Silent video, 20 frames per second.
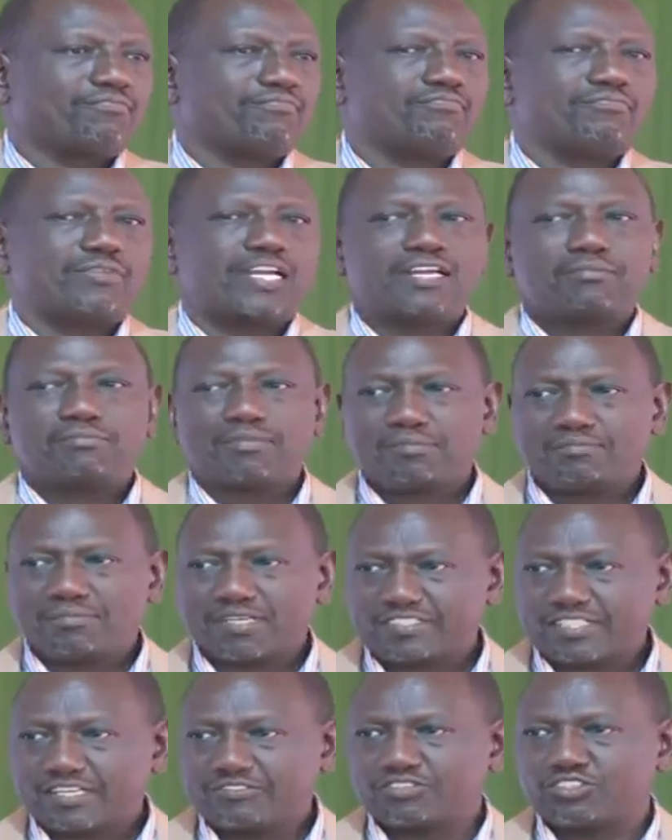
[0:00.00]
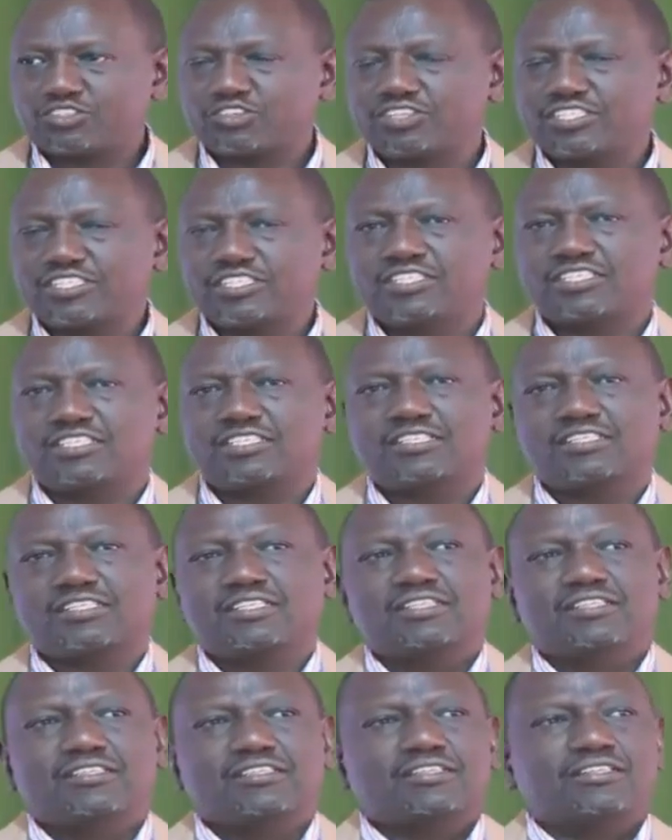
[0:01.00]
Many members have joined.
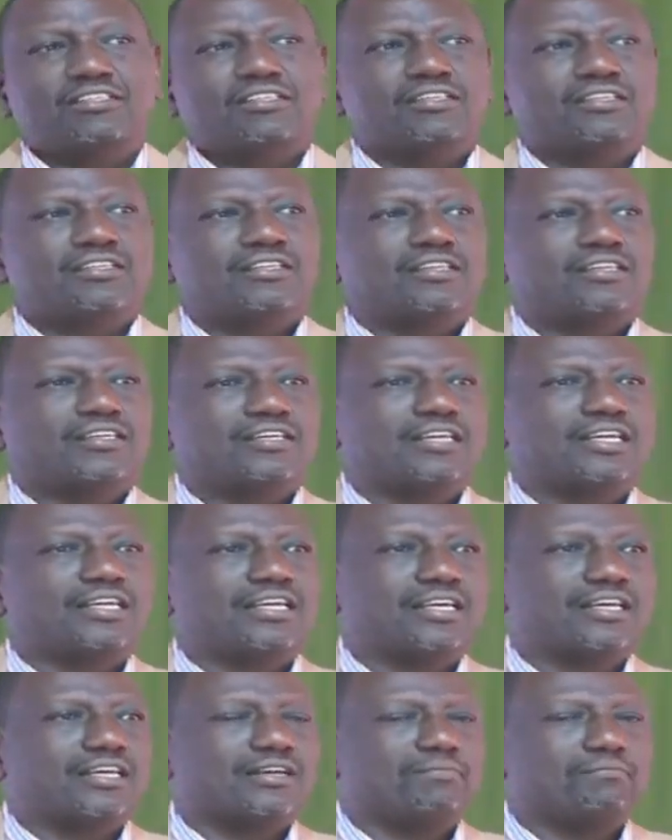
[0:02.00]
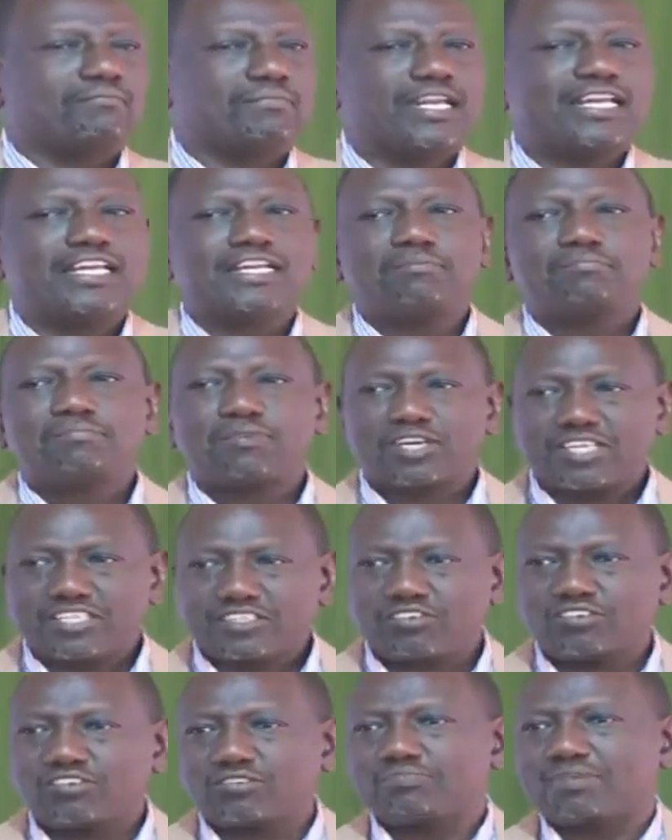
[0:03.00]
Uh, many
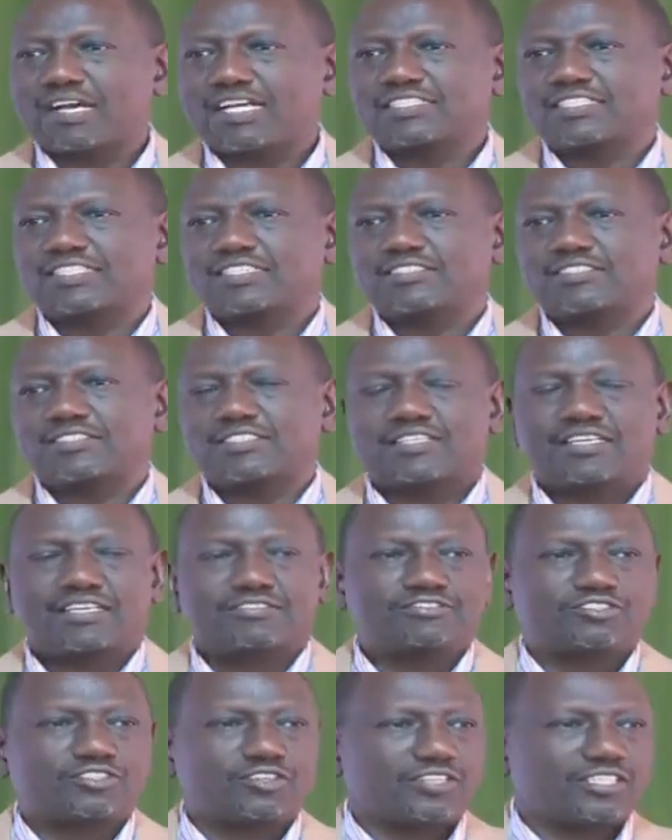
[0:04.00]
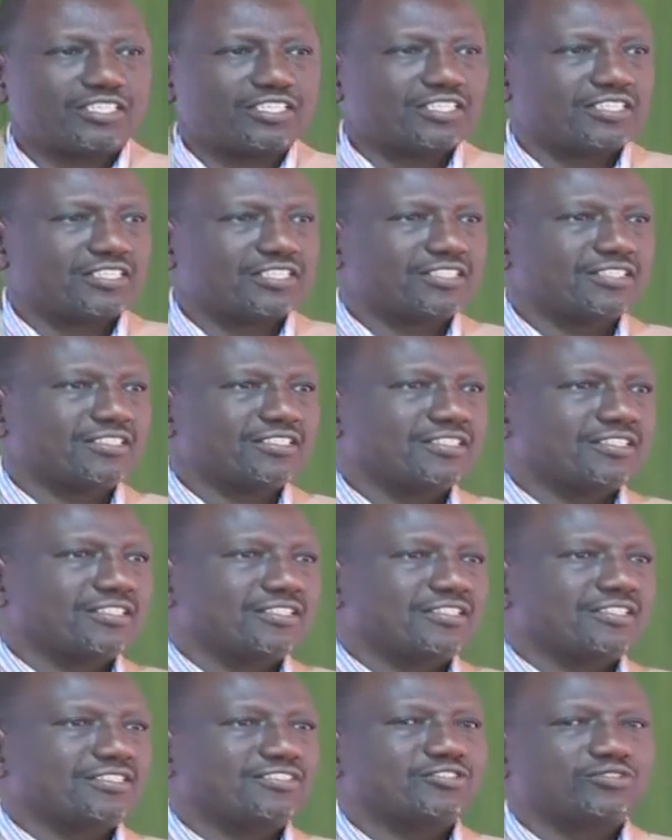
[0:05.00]
political parties have joined.
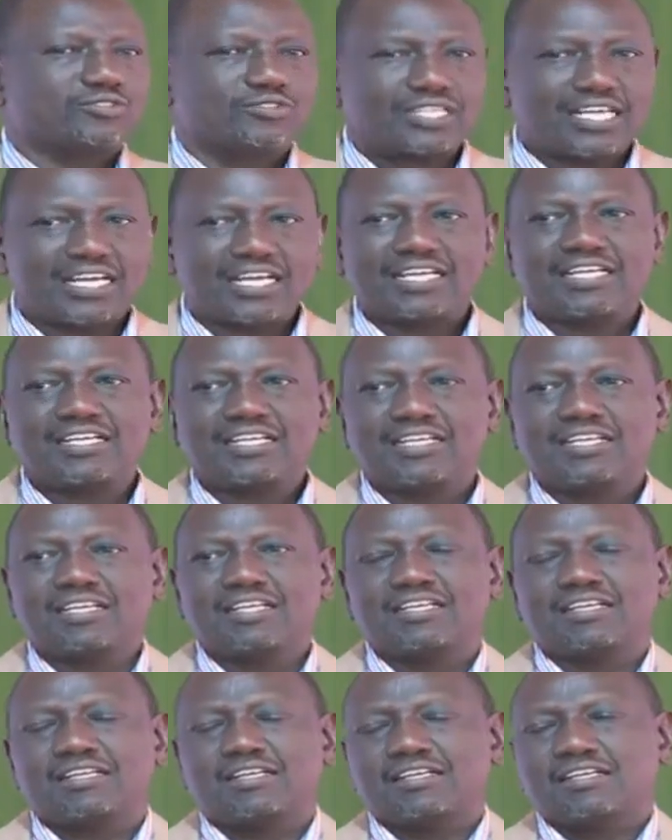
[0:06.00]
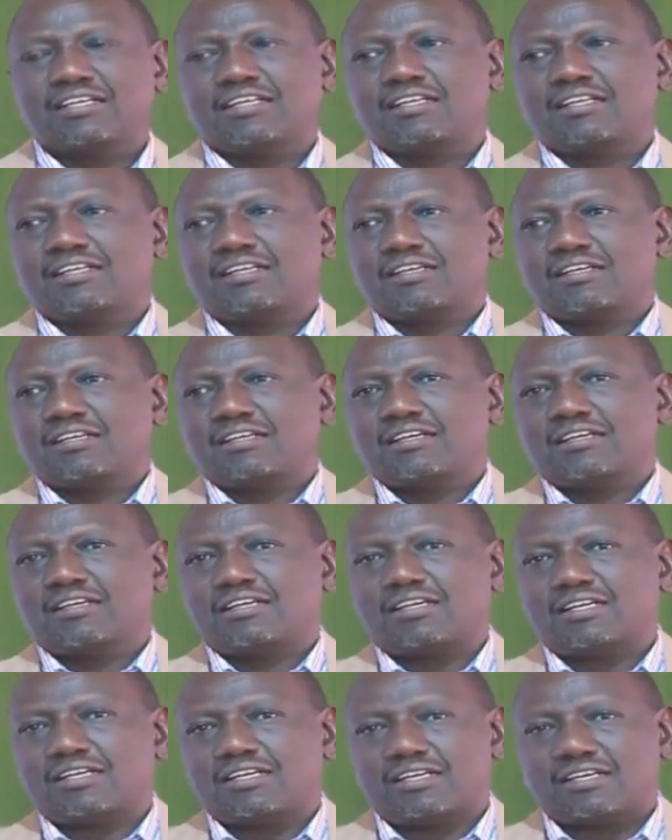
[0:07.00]
Today,
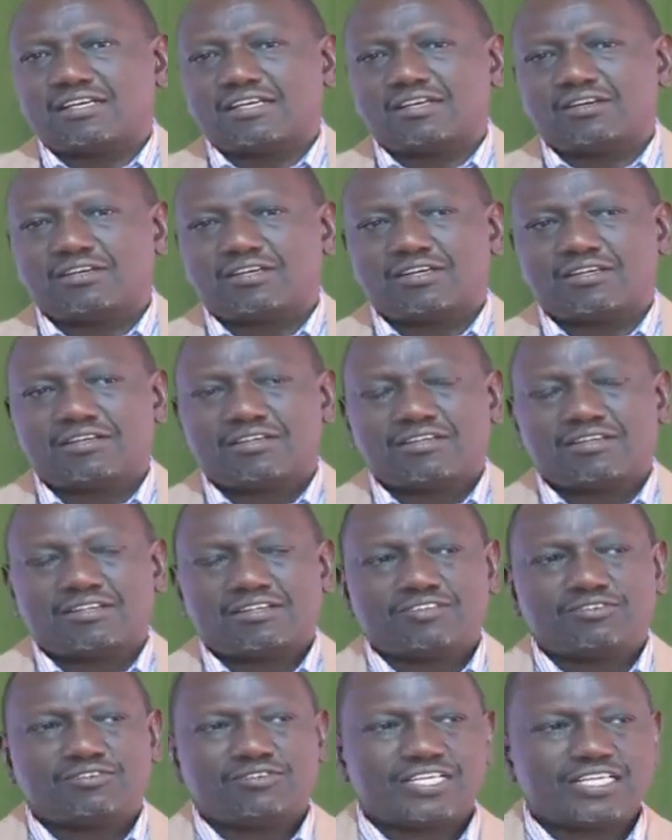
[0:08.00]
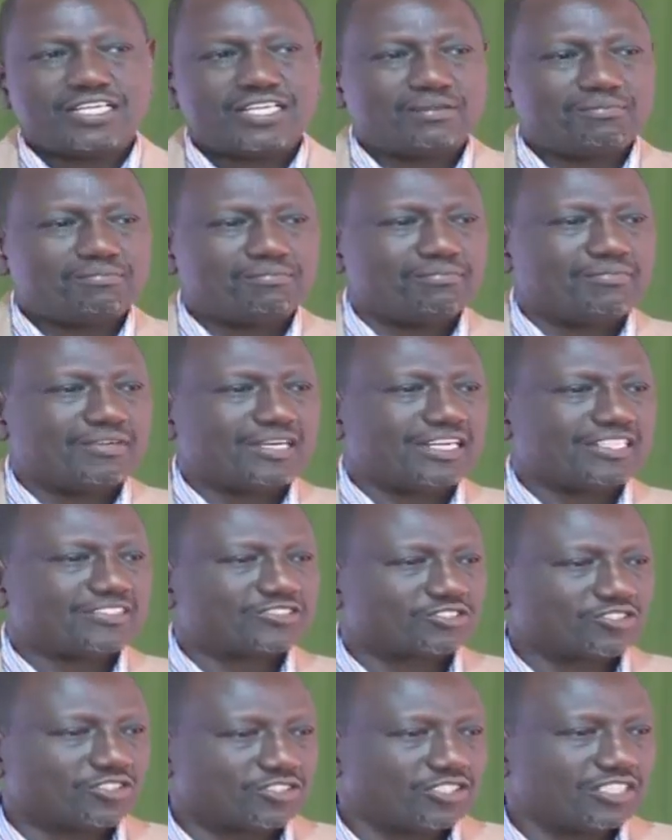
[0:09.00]
uh, UDM has
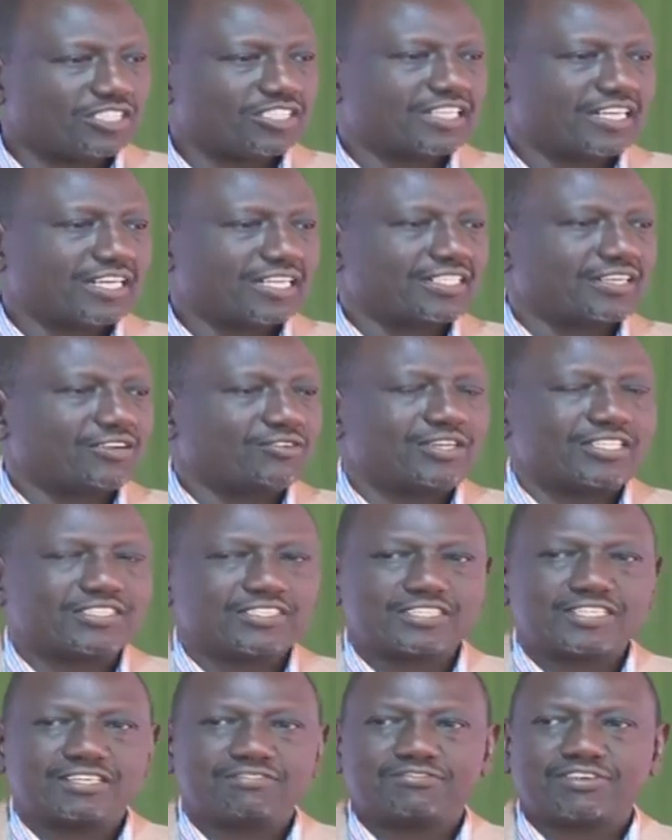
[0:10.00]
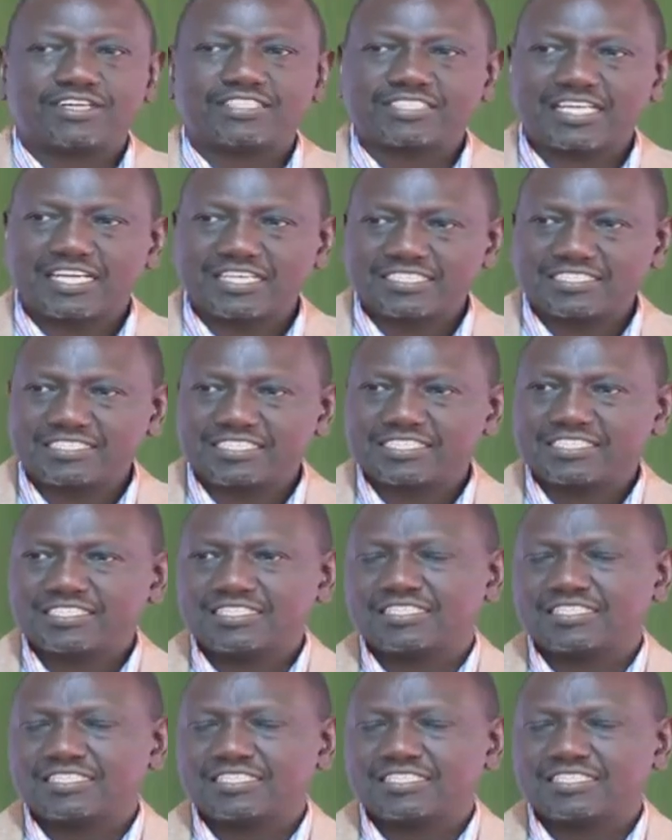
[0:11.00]
joined the Kenya Kwanza fraternity.